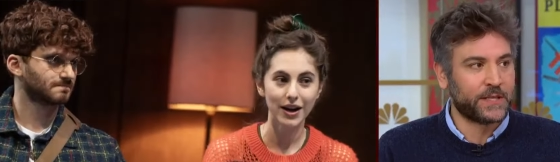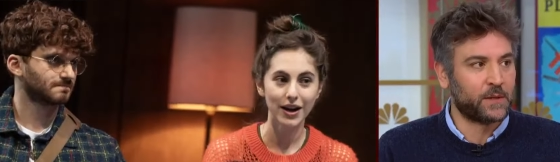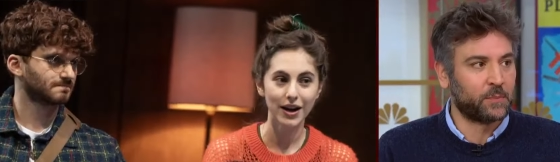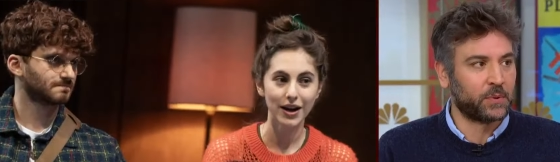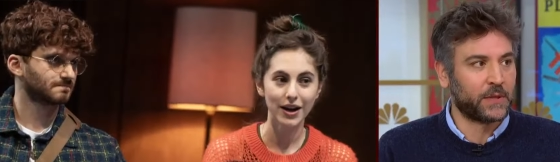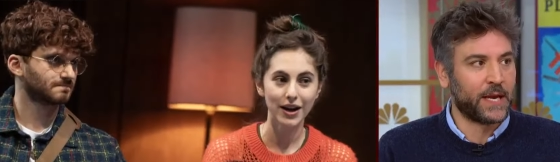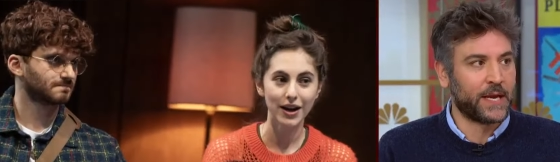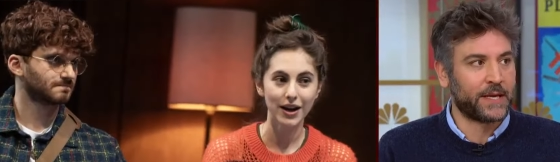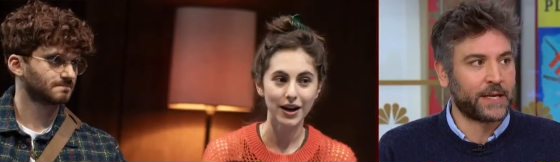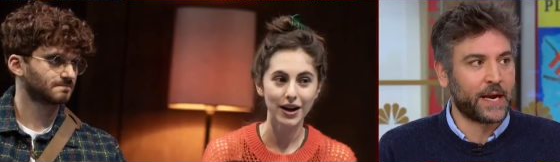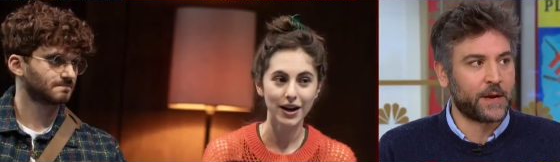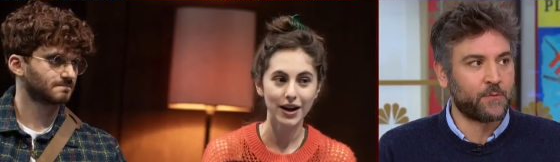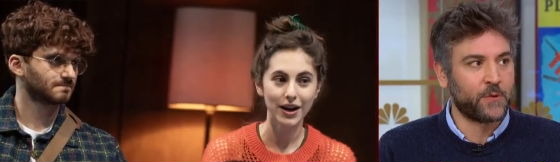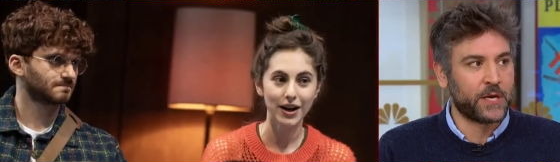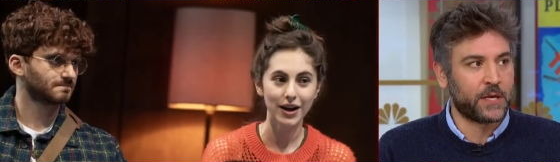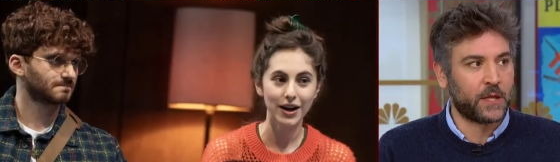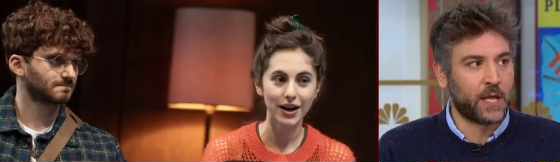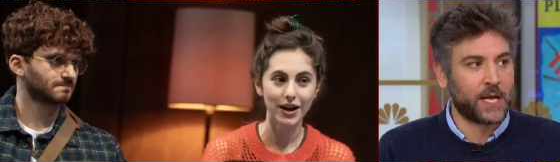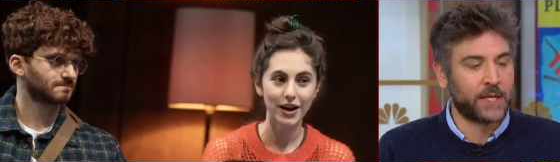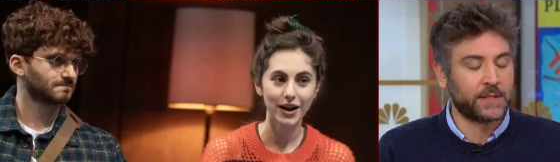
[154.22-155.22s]
Speaker 1: the play and I
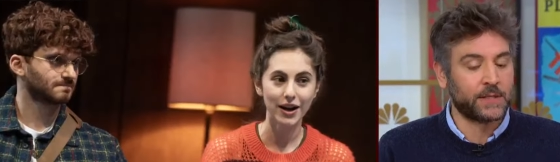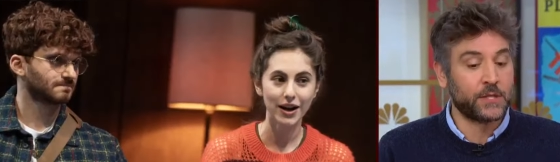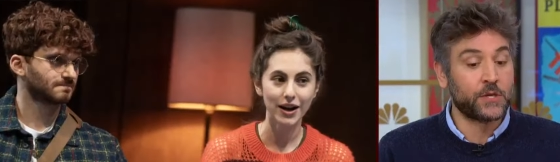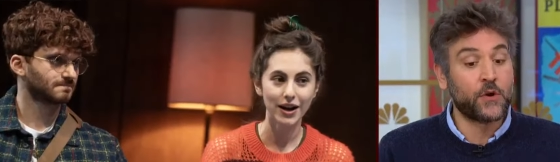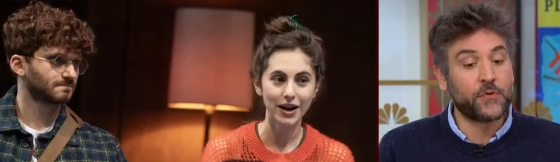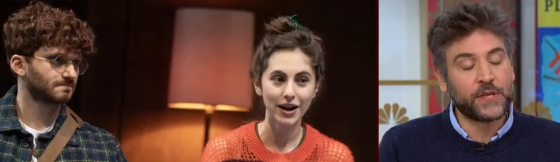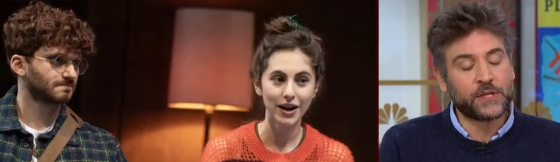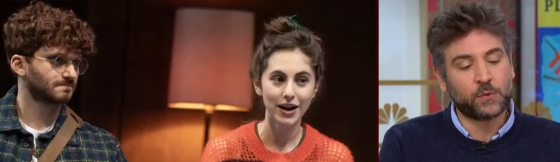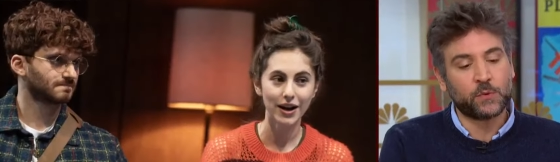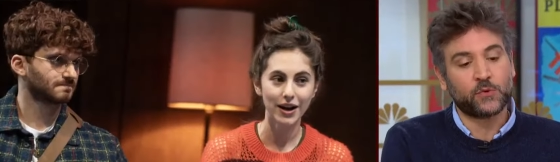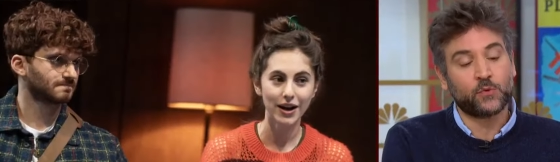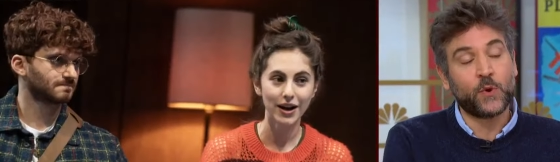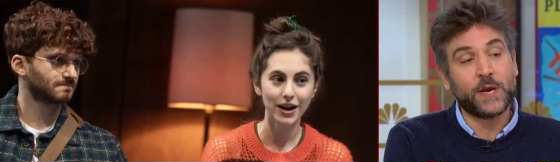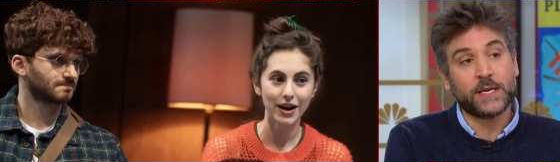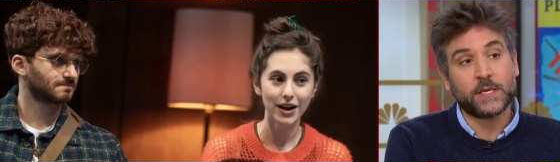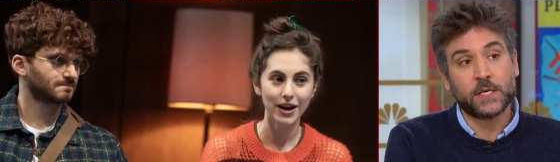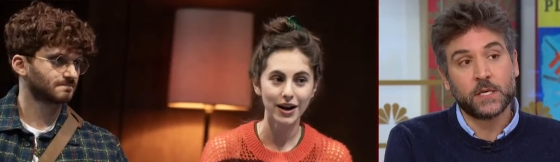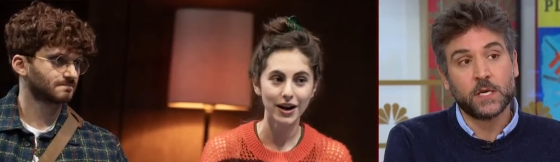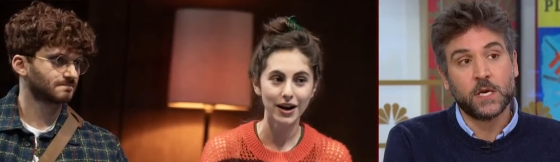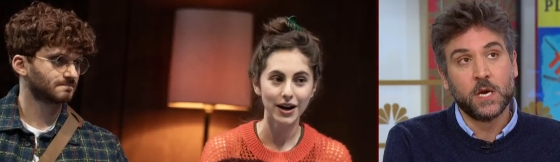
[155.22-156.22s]
realized, you know, this was
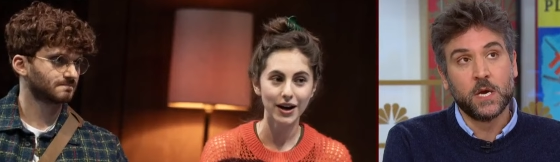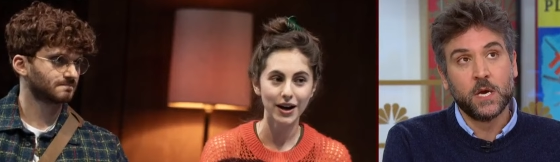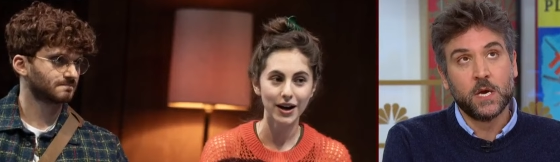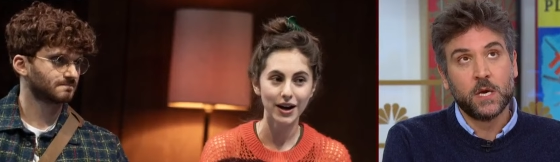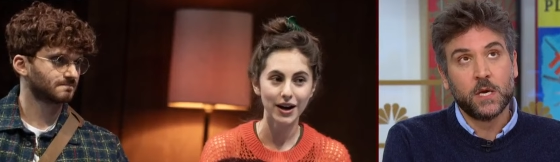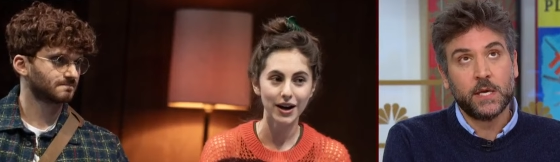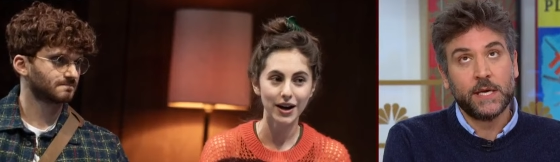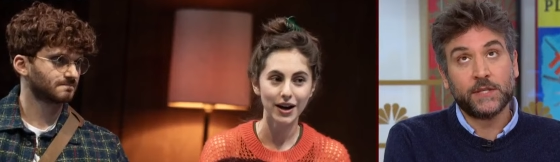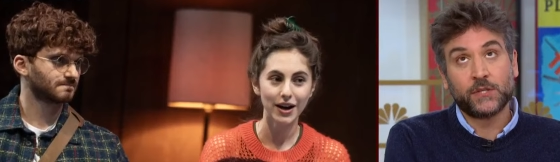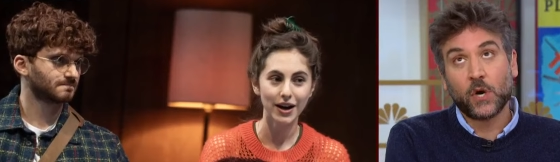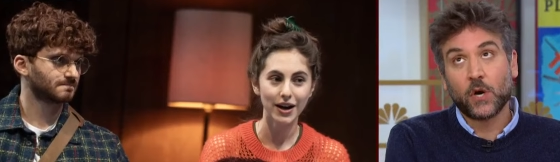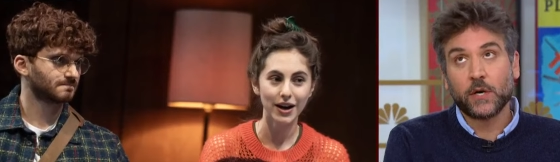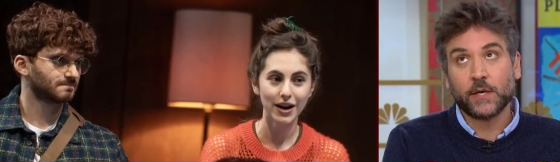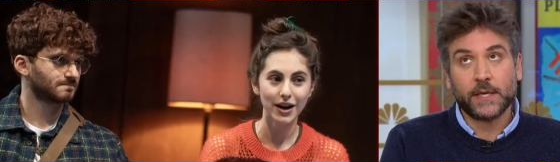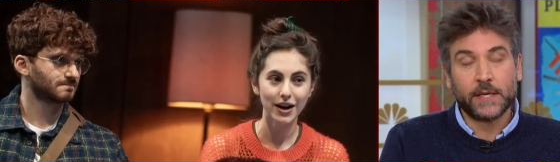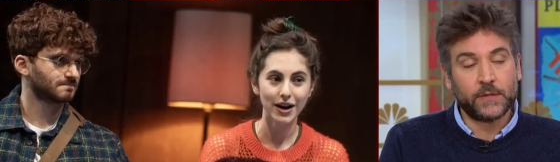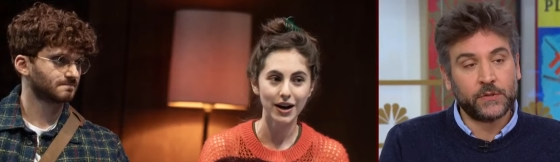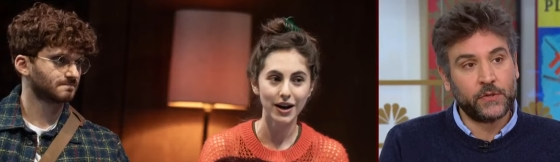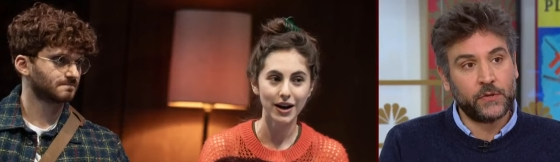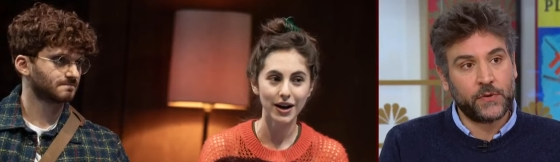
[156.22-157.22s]
written, he
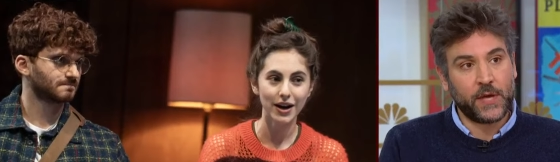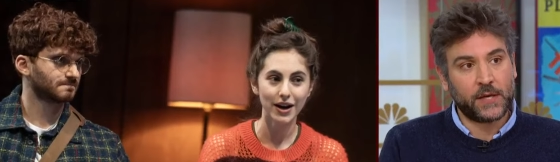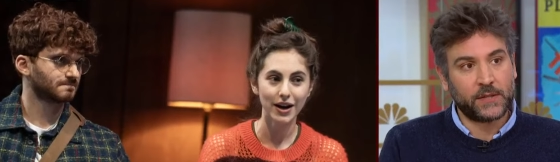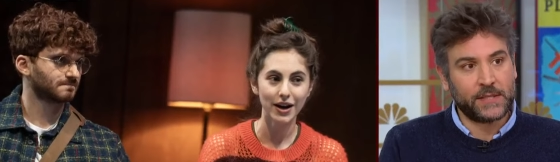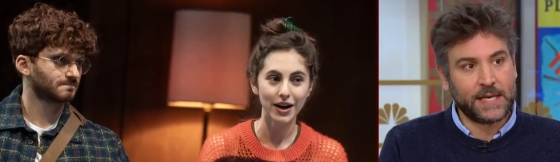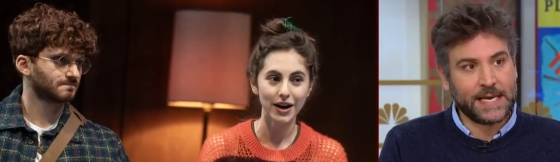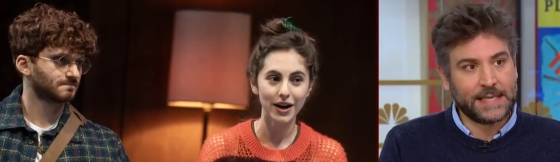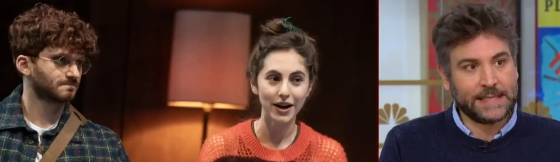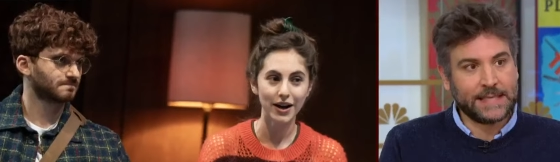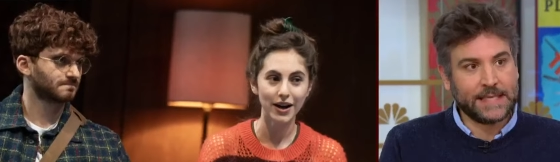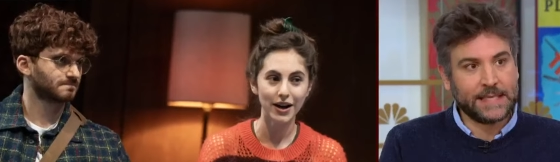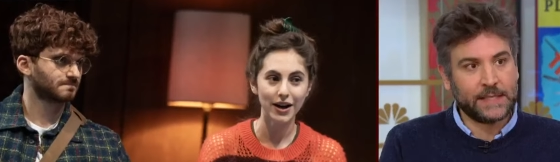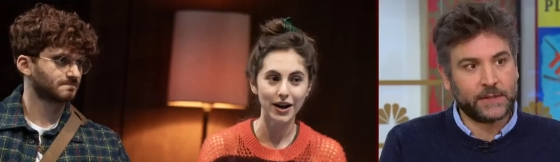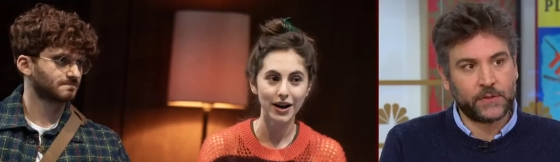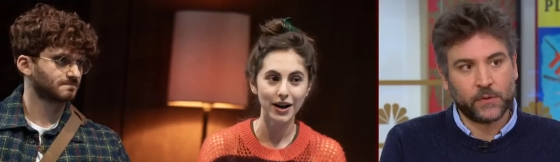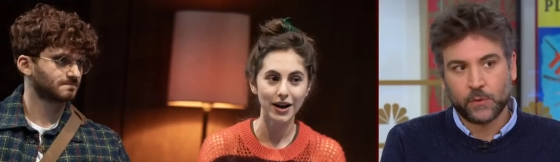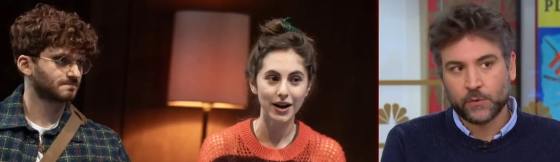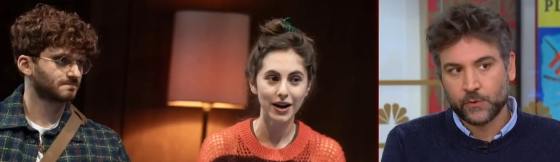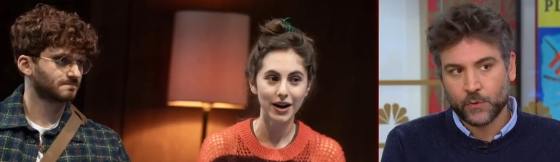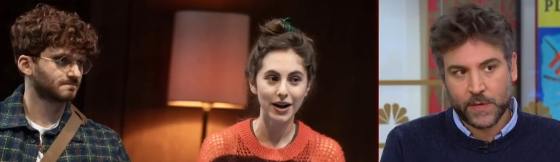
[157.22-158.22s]
started it in
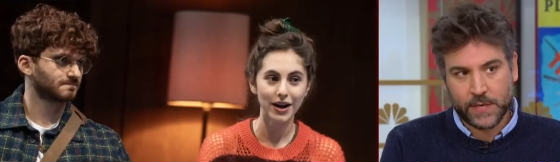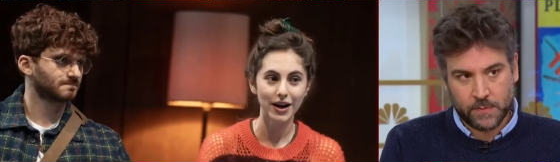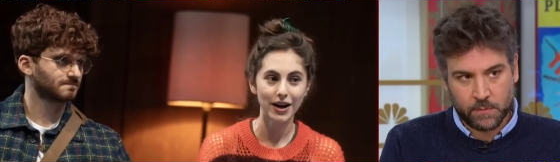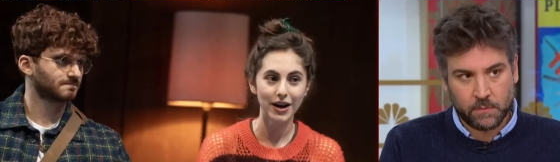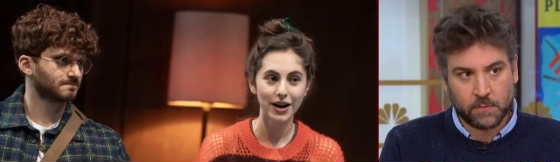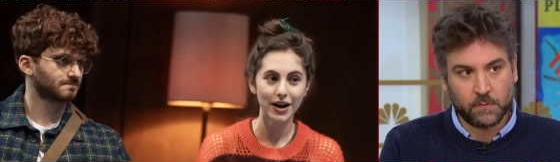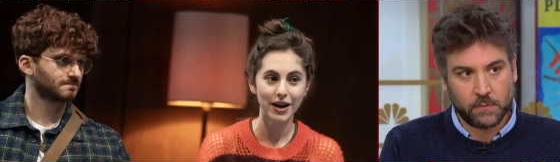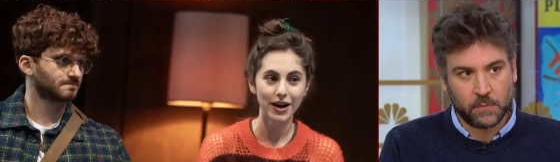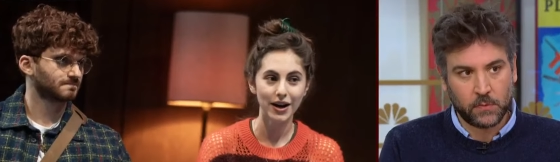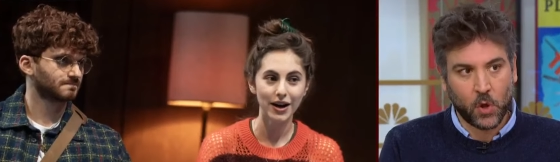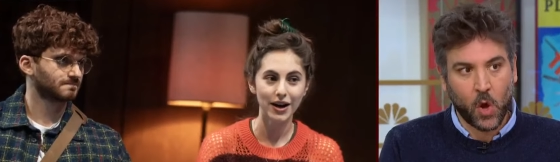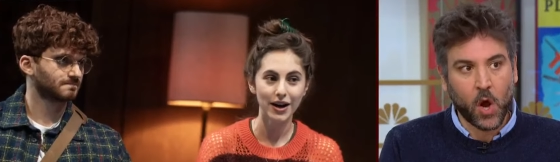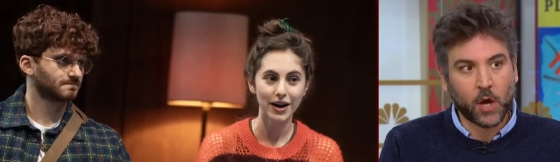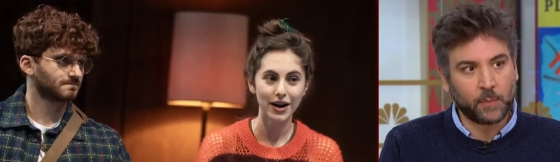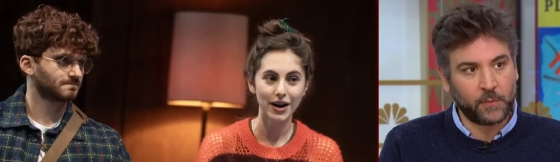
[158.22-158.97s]
2018, so it was written long